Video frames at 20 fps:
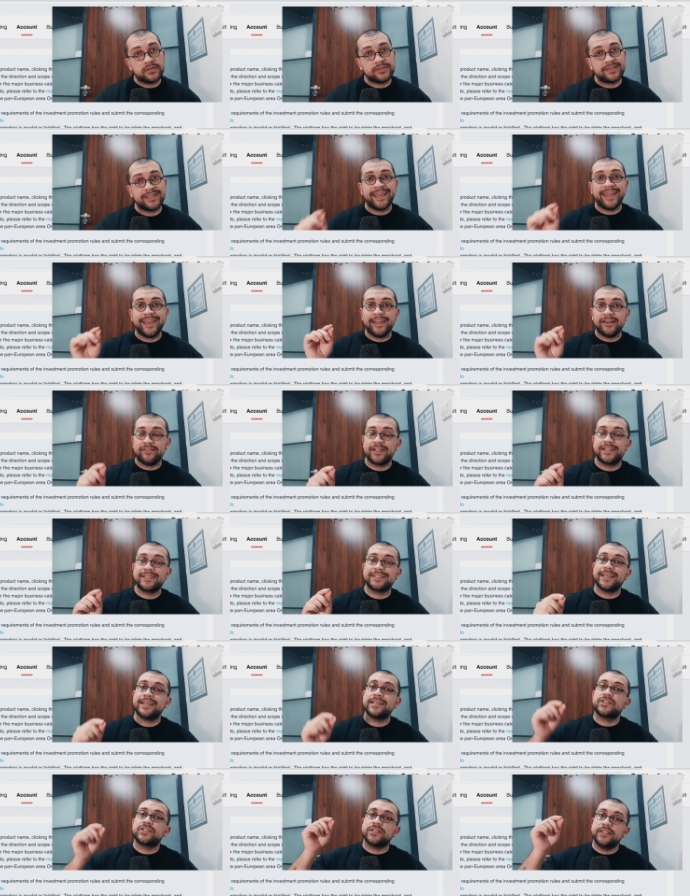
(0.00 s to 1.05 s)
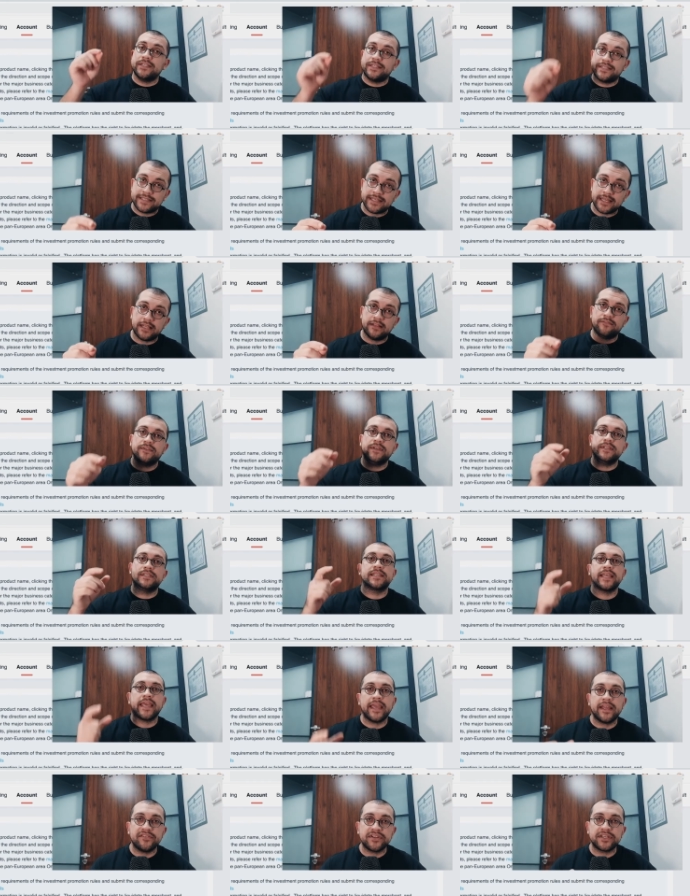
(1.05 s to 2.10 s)
the hair extension itself, it's
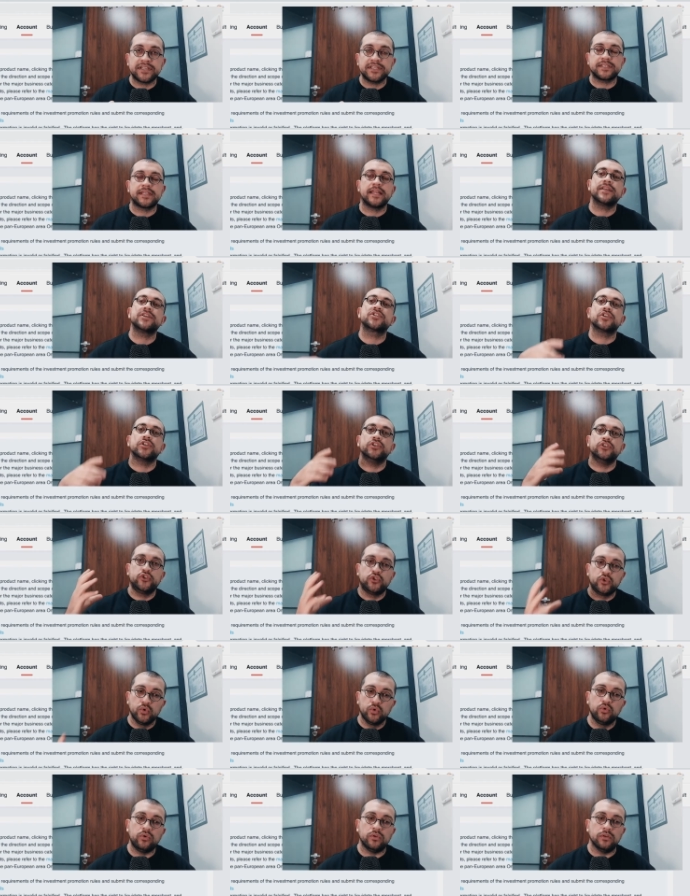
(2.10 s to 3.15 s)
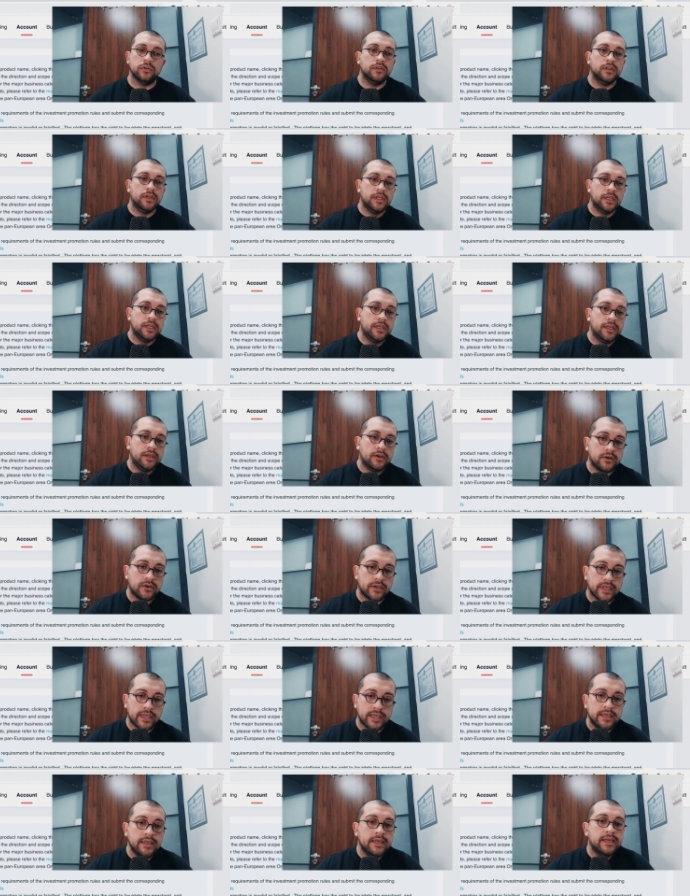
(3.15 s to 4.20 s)
hair extension tool.
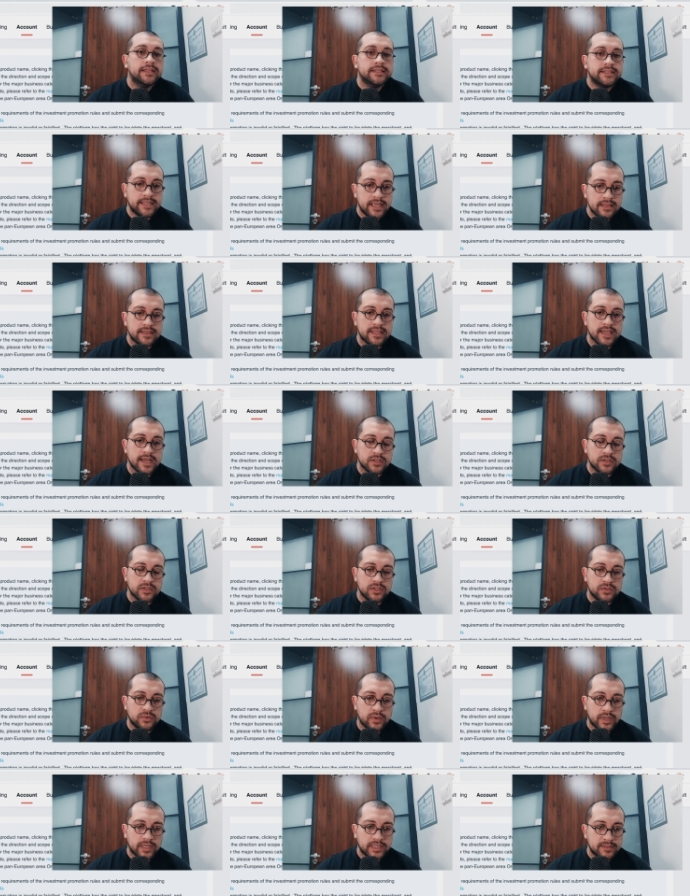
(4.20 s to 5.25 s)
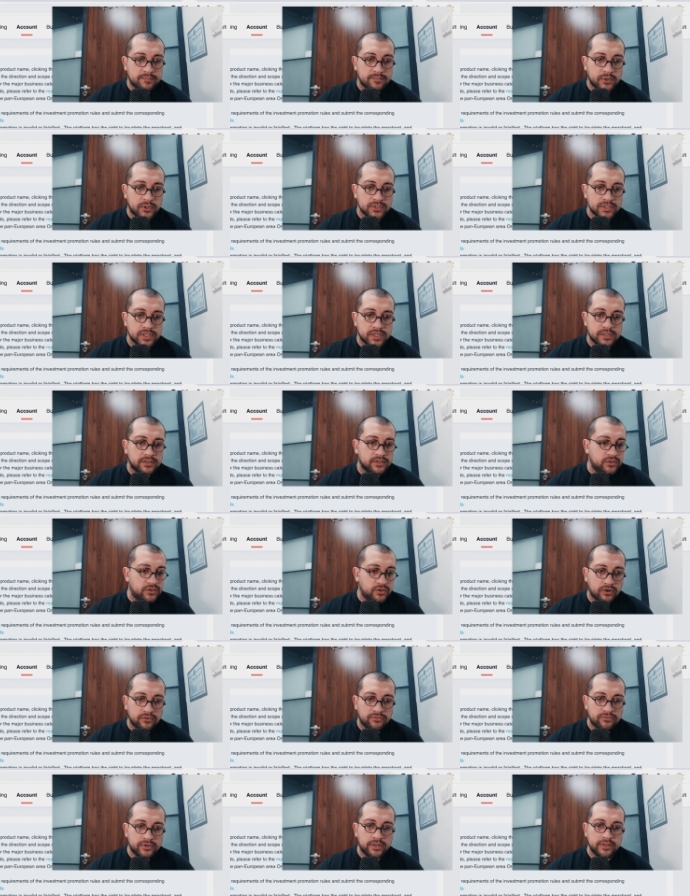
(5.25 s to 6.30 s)
Okay, 10,000 yuan deposit,
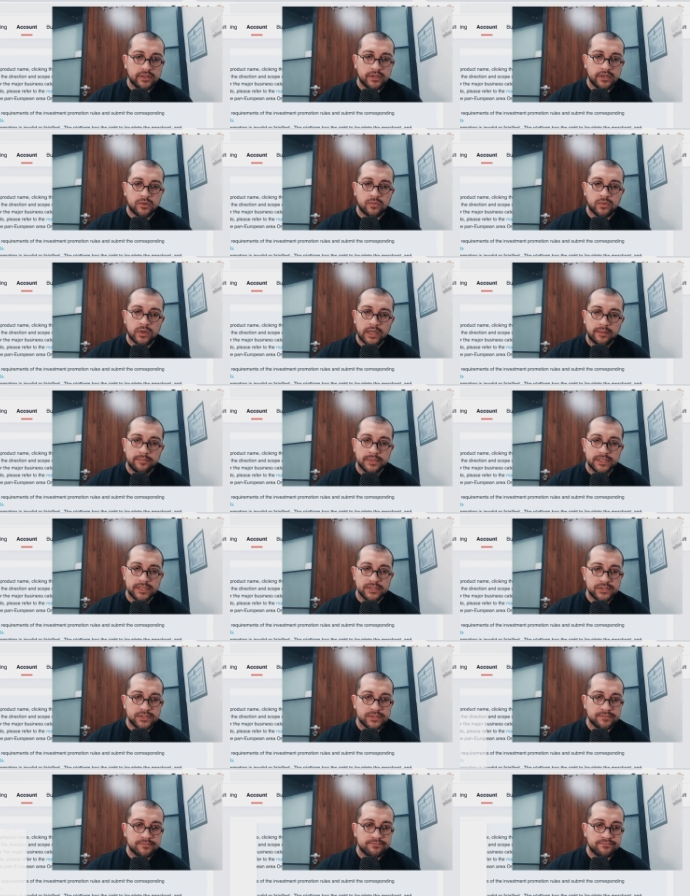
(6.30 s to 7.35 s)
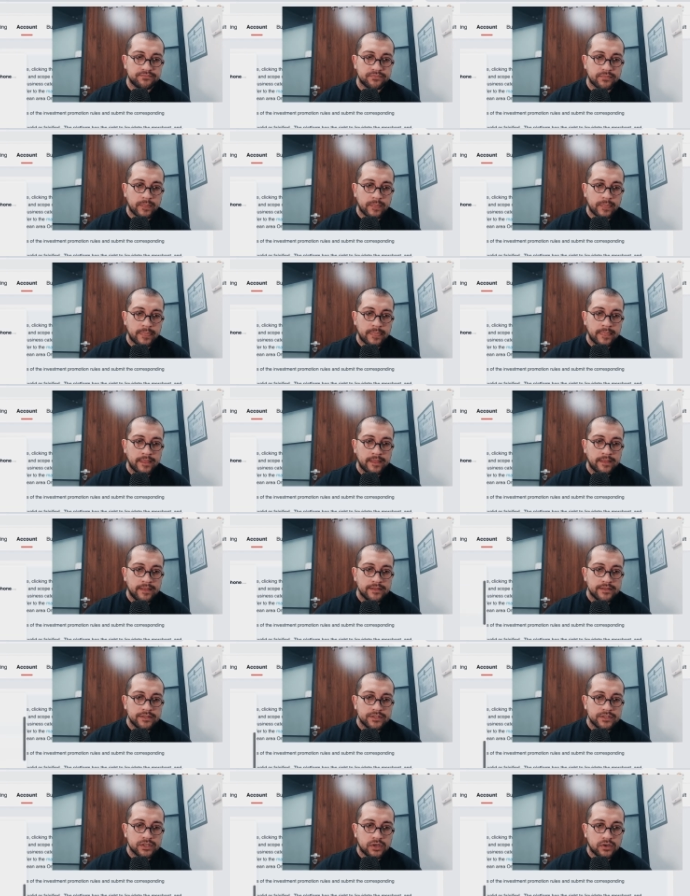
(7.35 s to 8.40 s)
no further requirements.
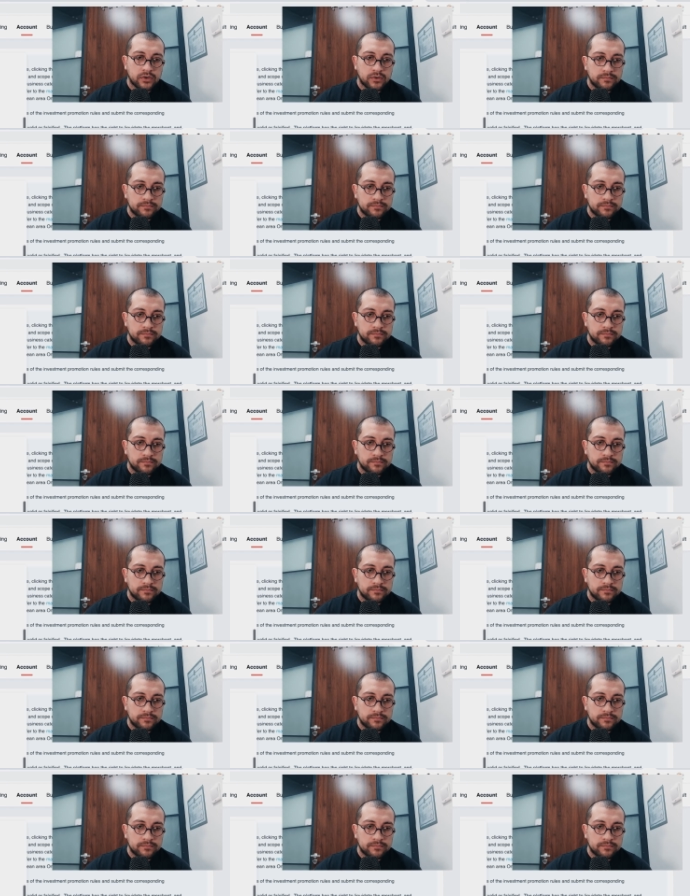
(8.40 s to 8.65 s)
So